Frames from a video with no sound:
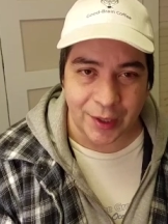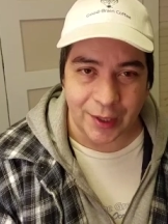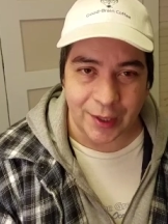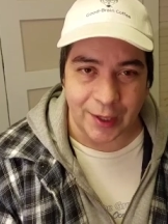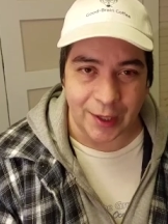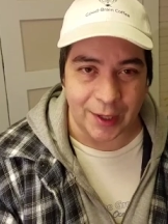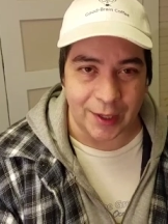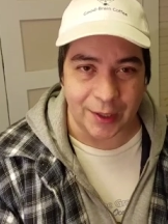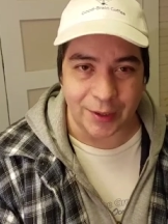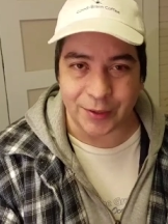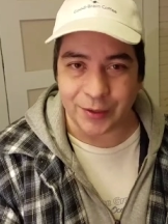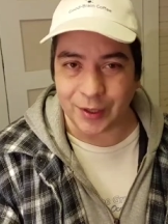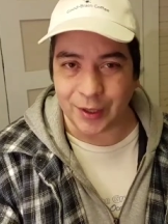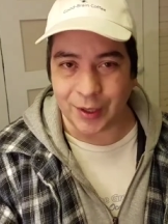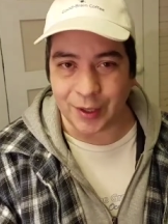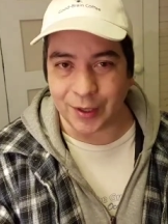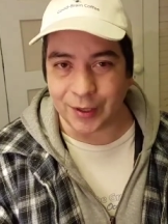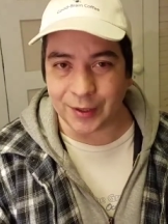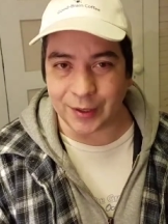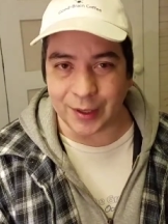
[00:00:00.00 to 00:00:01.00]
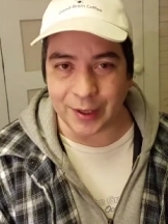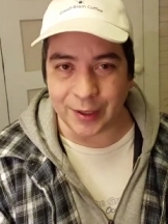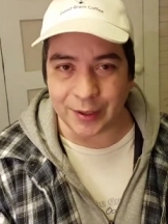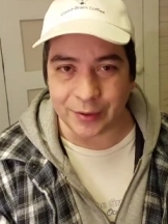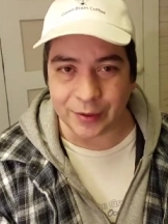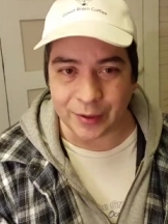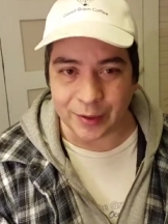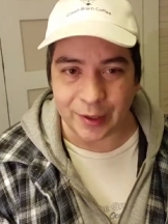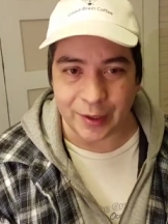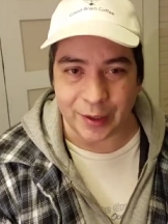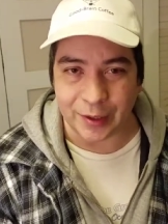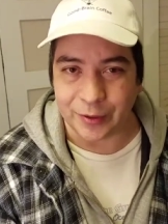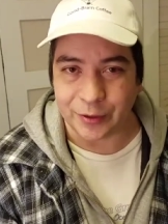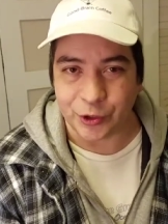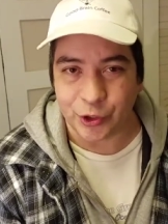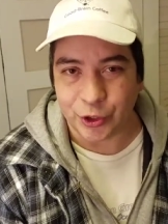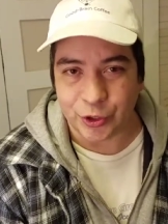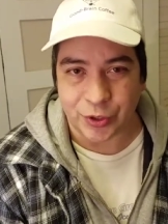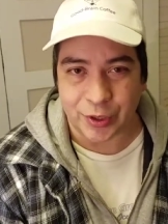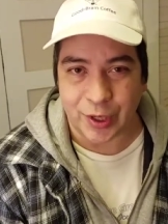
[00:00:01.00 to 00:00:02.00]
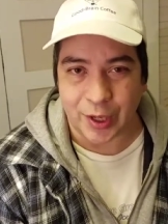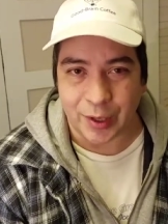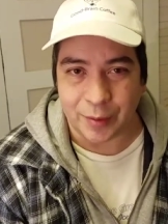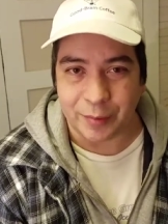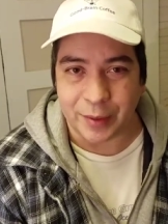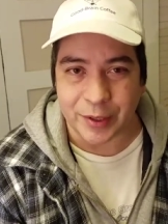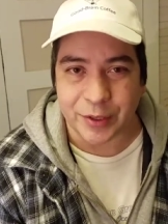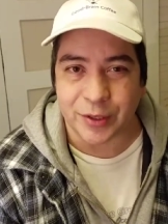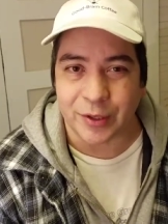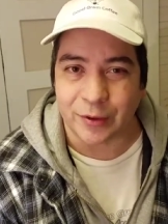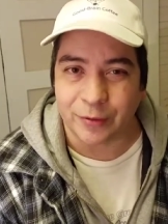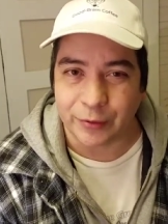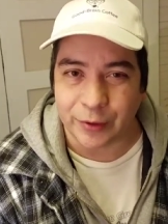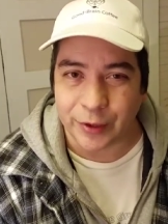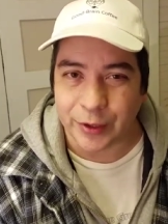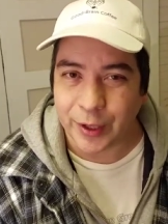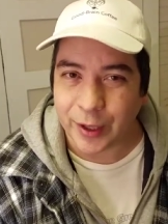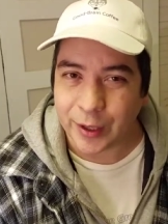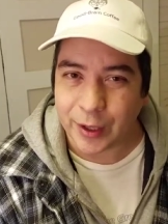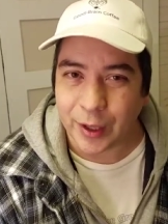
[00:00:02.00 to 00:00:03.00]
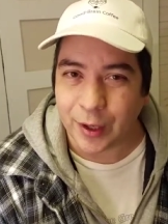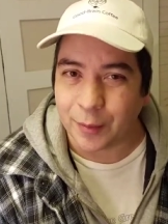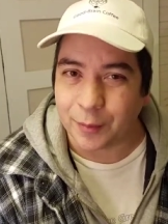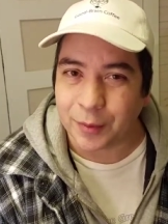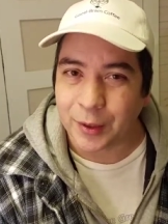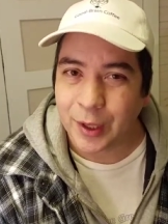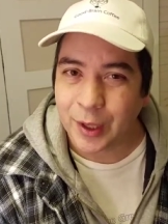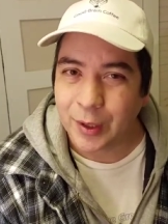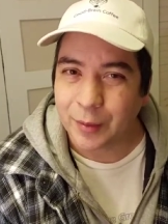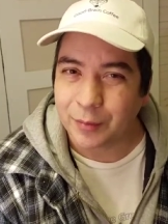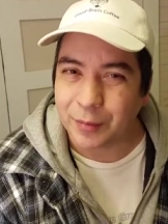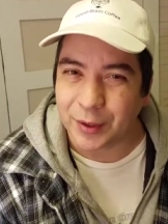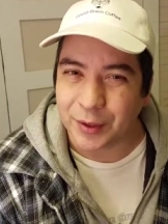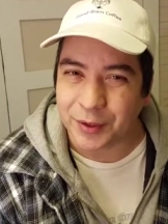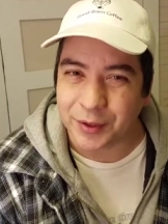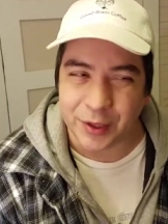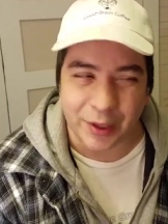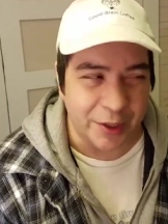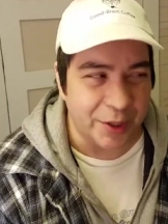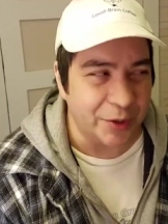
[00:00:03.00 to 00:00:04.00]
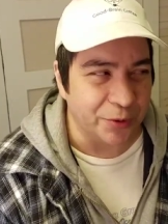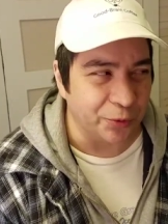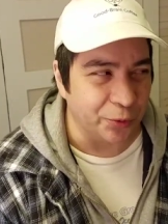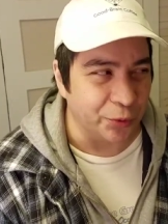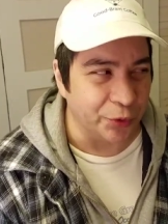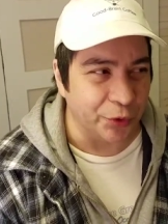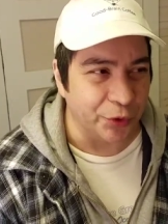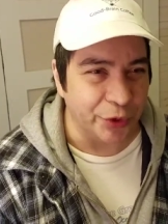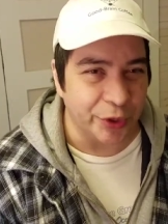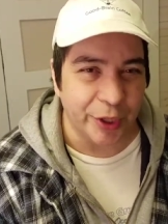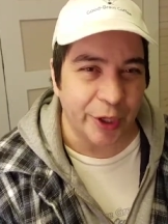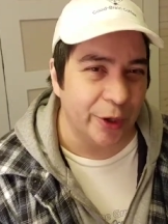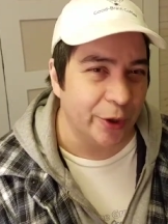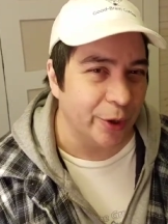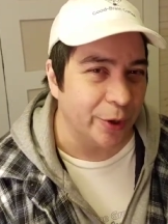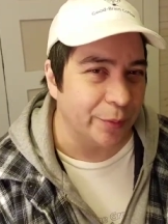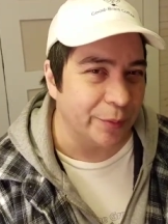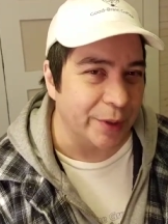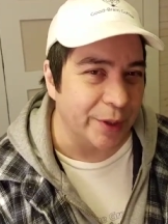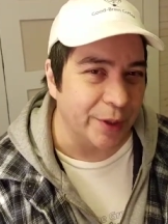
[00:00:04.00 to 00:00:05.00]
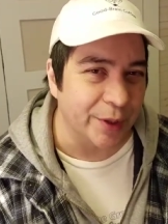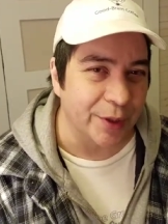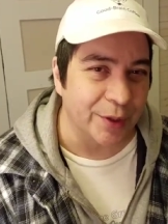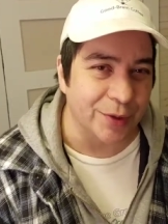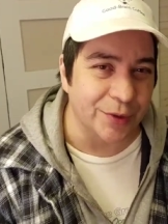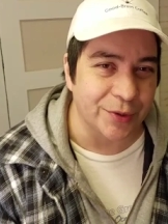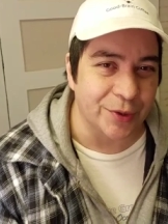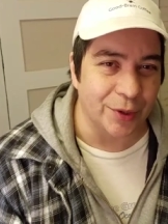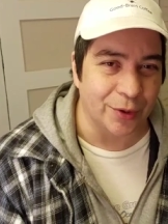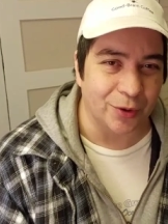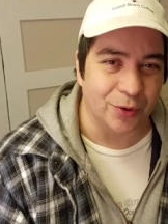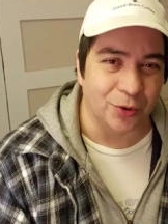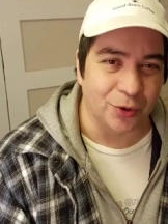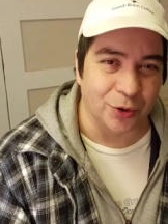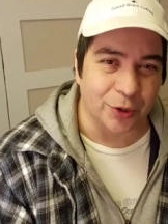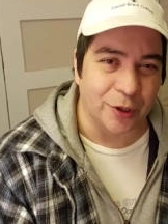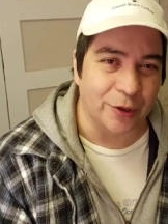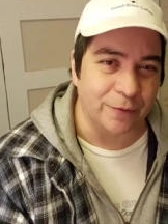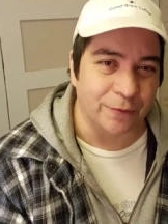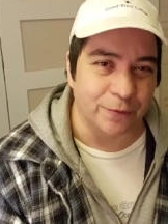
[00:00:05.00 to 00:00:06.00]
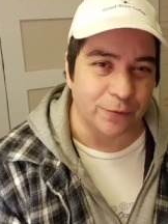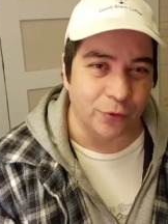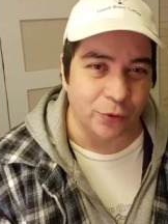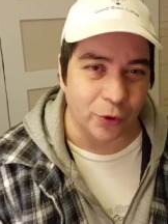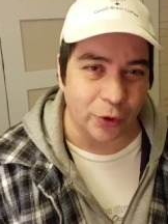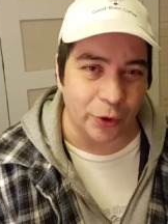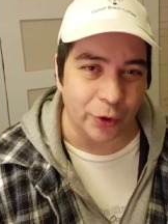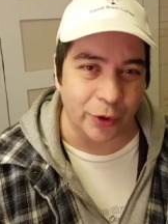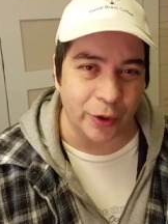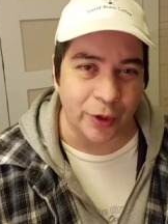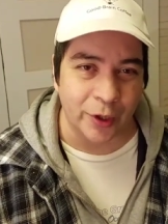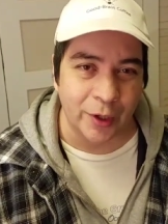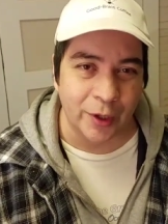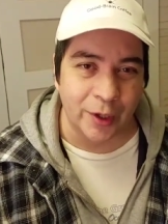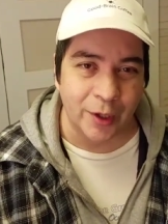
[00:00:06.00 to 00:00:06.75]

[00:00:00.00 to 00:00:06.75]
and, uh, and, and just kind of messed everything up but they didn't really care because they were looking for